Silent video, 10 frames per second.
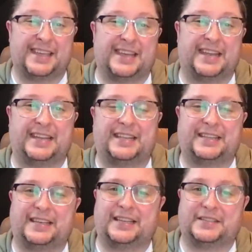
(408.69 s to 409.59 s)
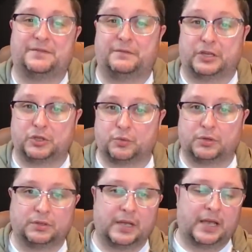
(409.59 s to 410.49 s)
and anything that's
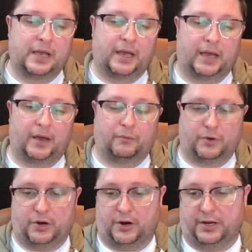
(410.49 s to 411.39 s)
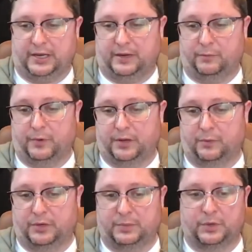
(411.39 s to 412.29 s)
visual uh, regarding whether we're,